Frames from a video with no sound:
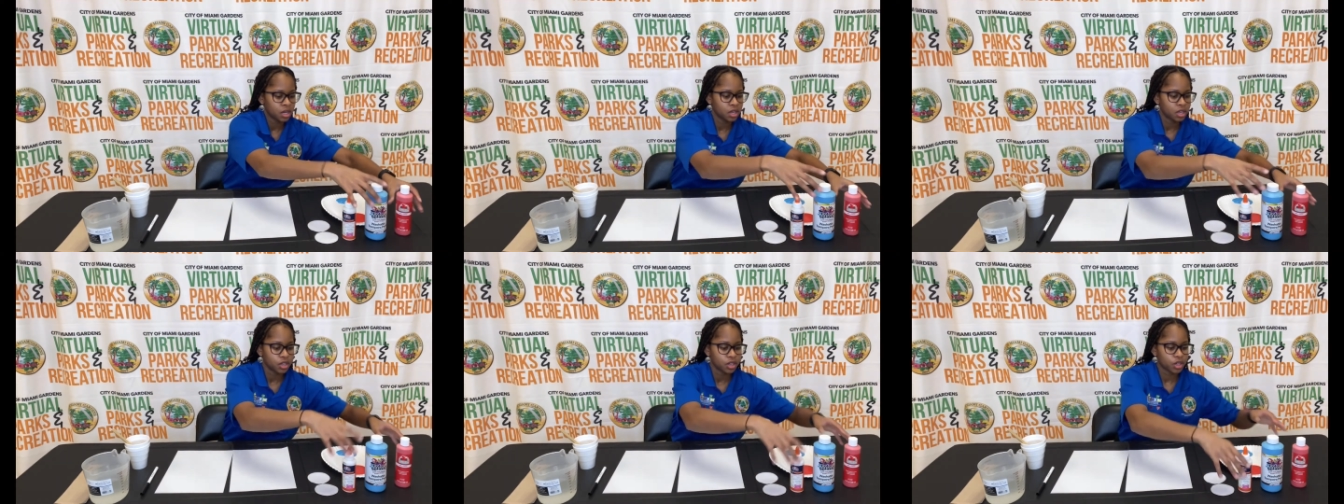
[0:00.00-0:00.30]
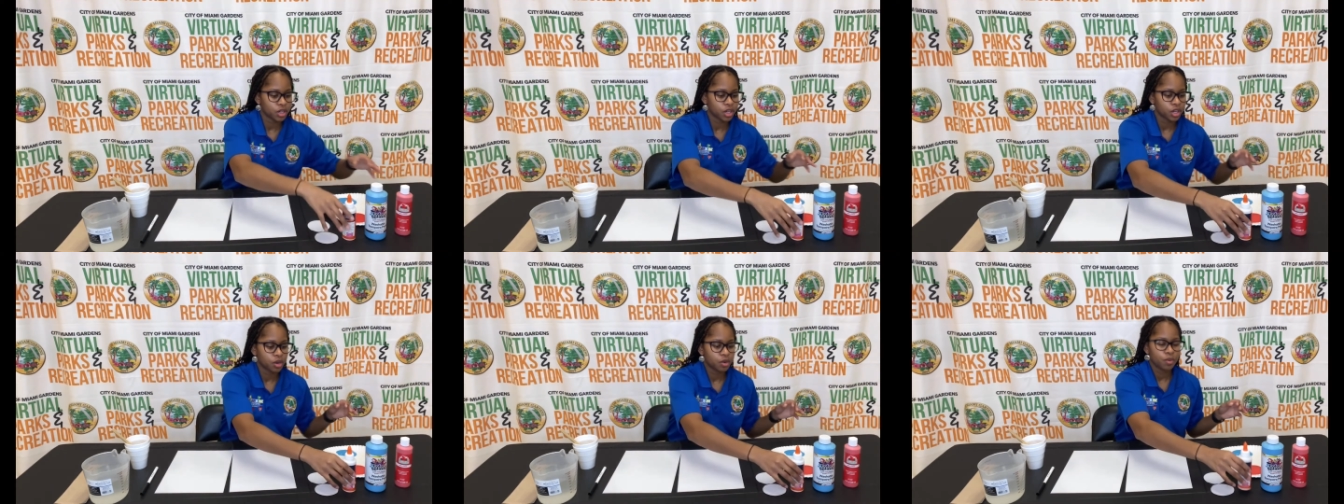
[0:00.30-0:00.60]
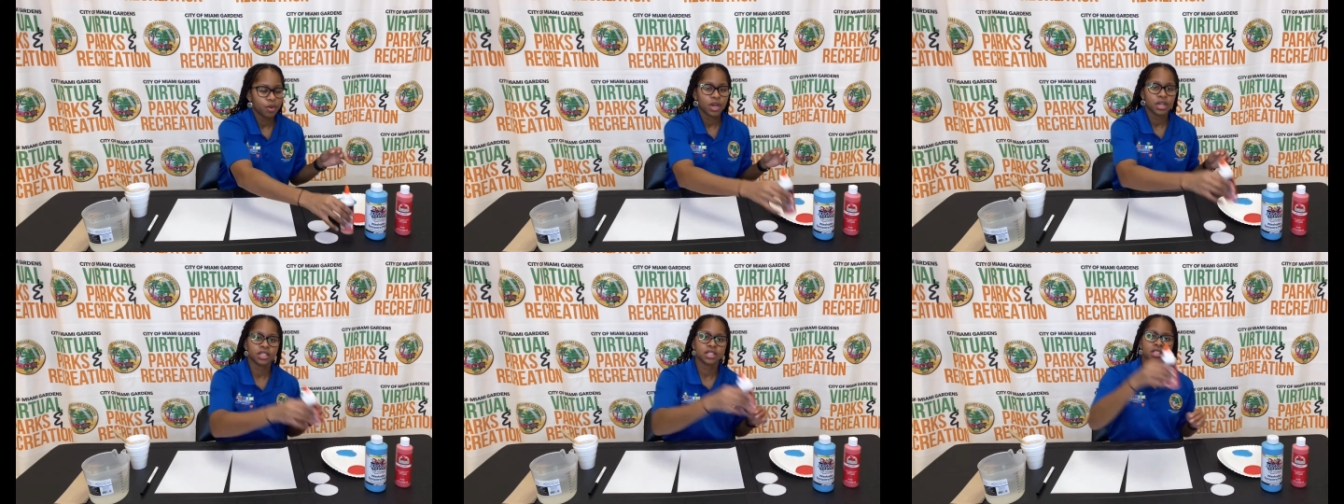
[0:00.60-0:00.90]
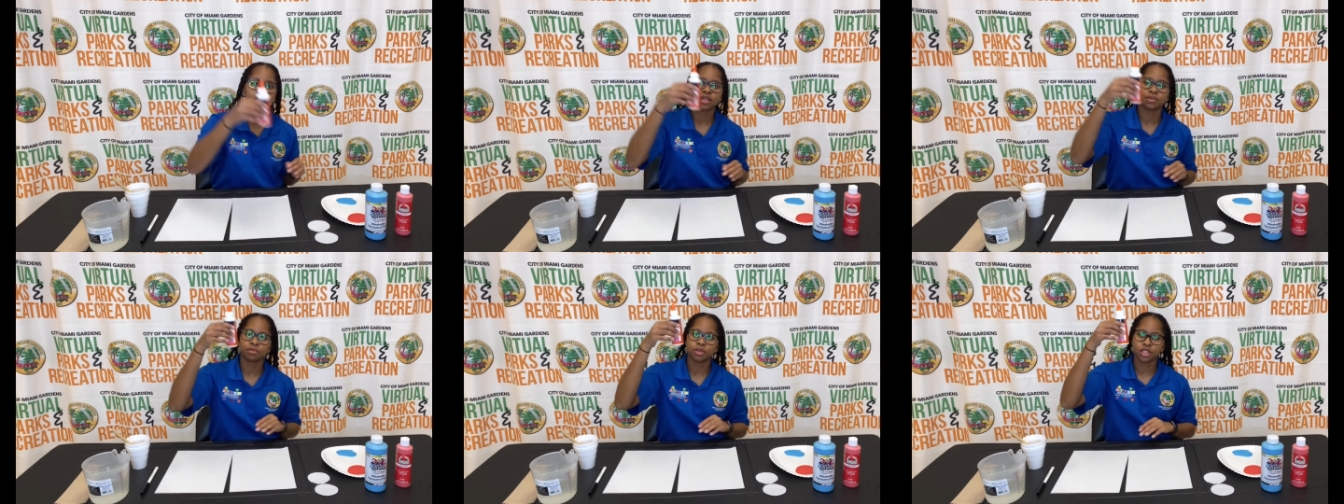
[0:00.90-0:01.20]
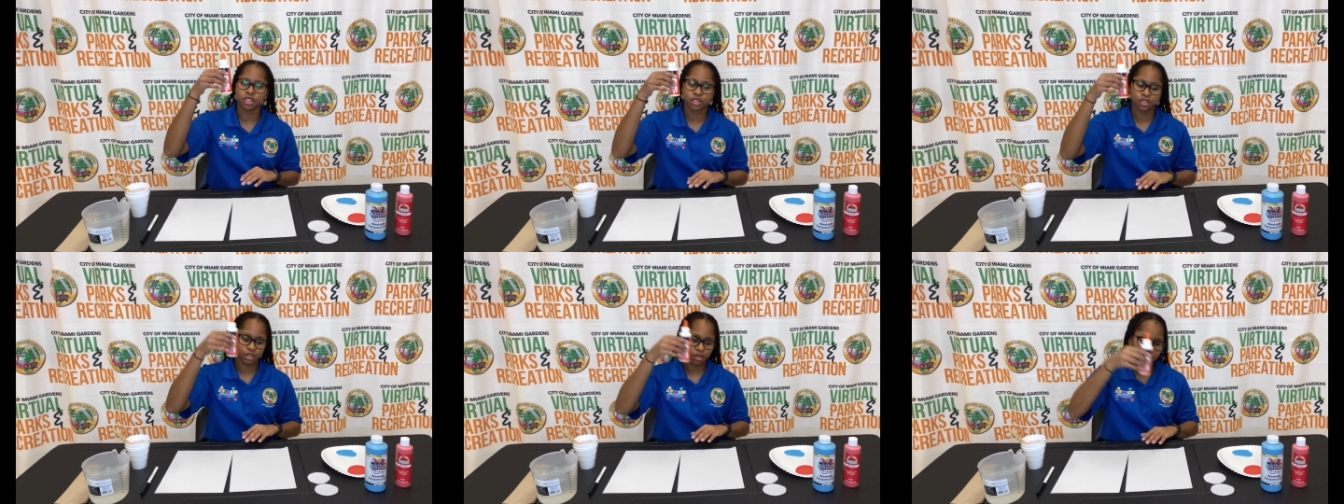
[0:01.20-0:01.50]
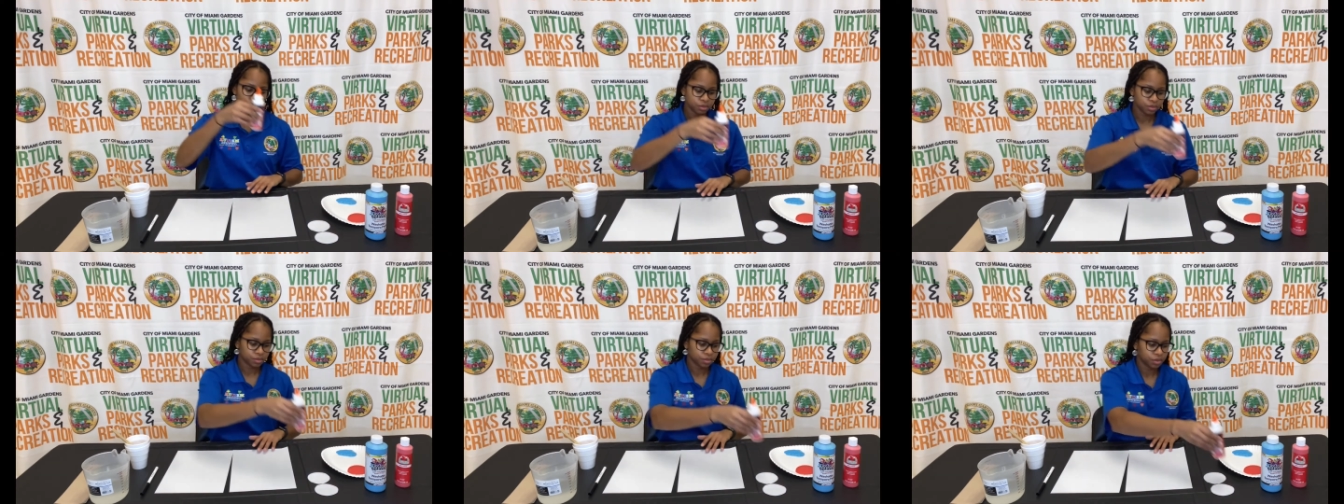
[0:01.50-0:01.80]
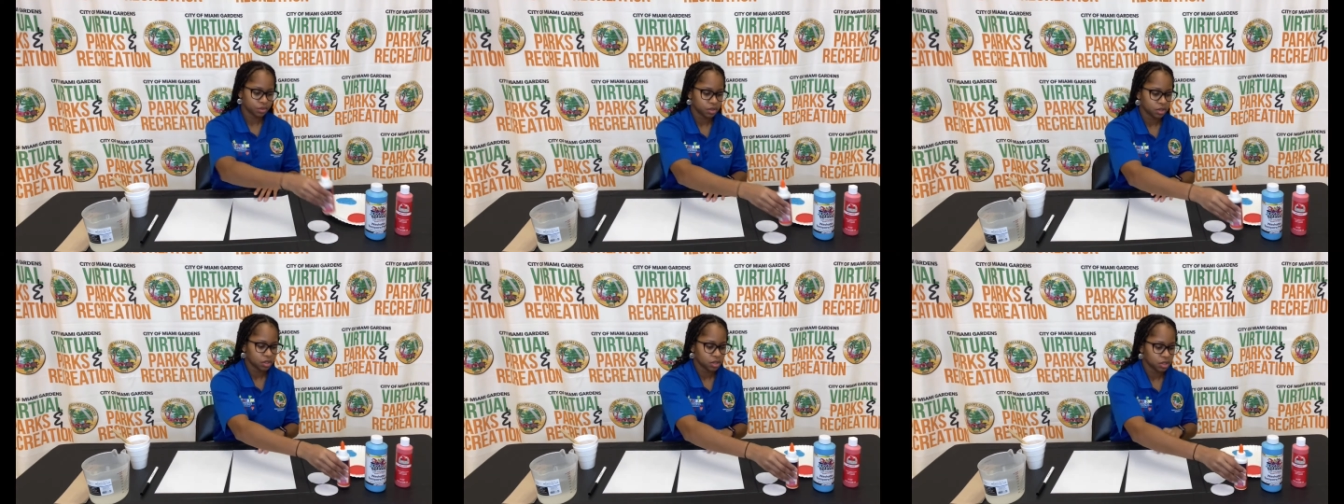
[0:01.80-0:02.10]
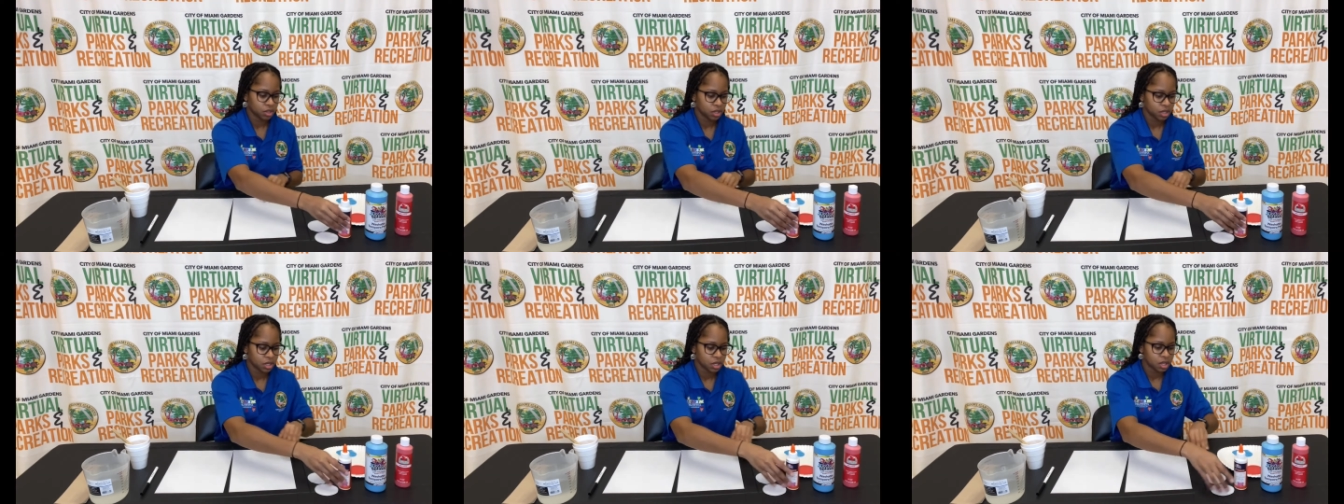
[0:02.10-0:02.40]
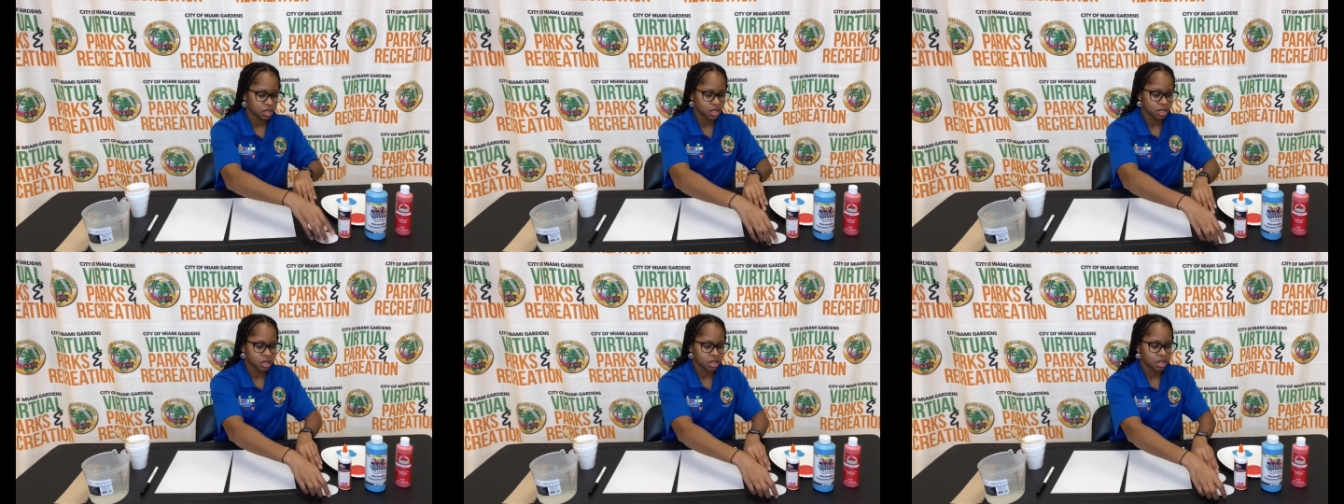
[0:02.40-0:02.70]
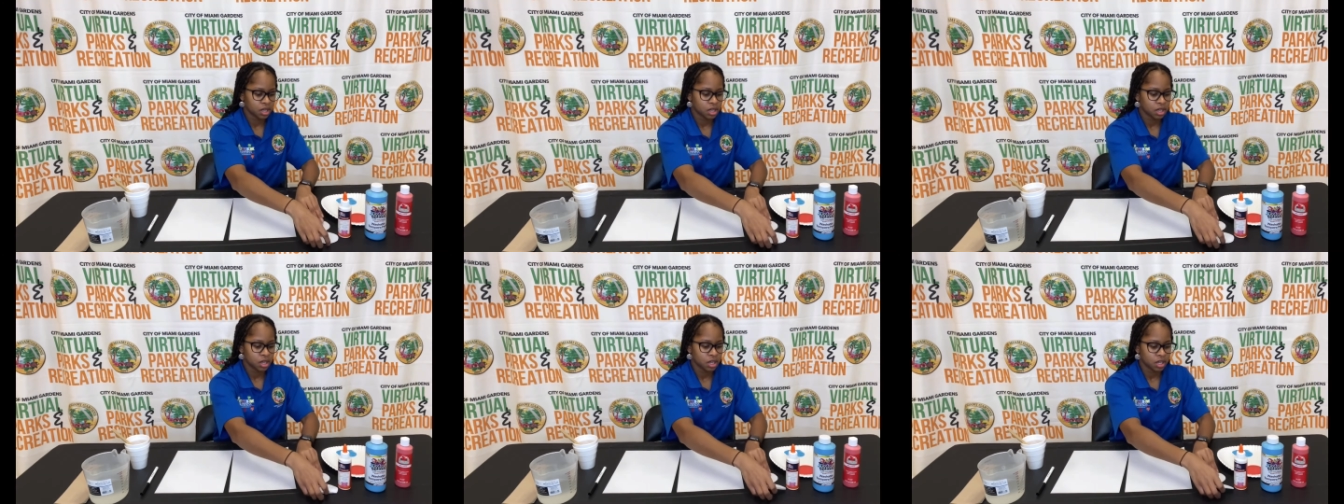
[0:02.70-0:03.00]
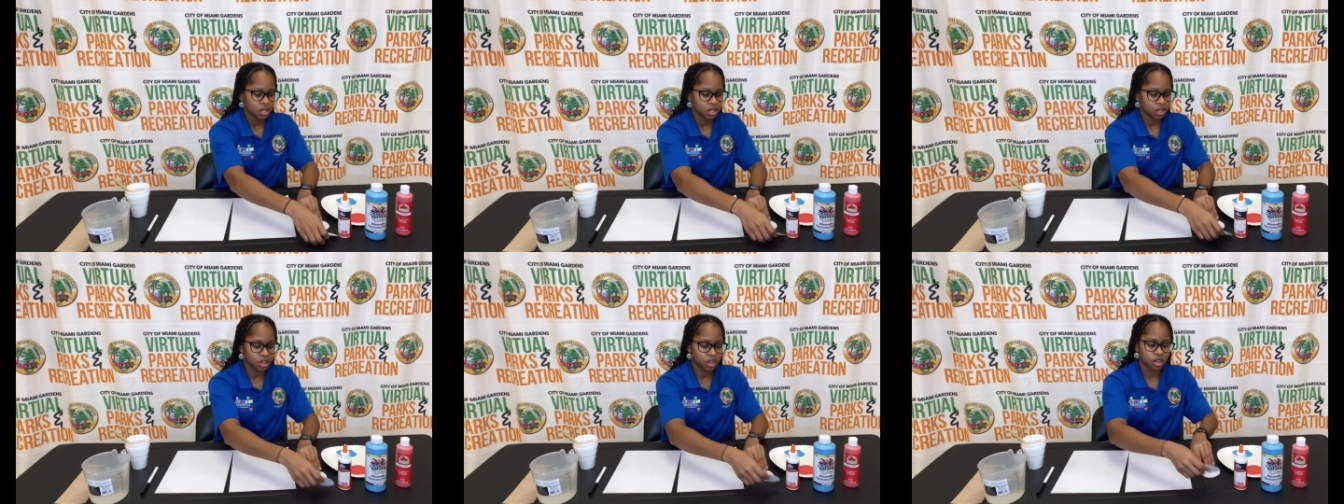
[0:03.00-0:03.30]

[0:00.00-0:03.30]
You're gonna want some glue. You're